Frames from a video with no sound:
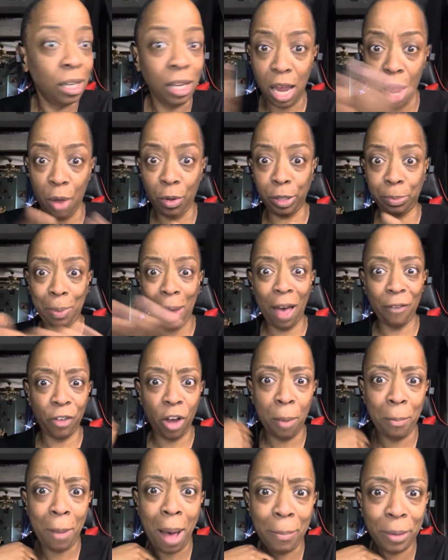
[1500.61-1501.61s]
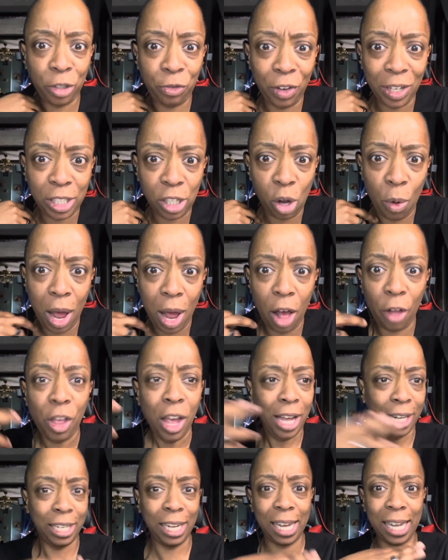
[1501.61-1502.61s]
It was bad for her mama's physical health
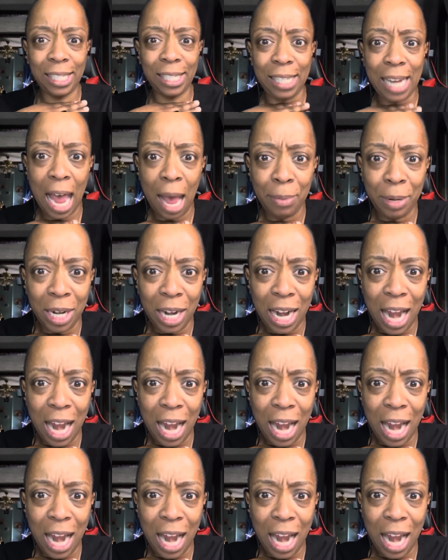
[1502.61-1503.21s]
to get stabbed in the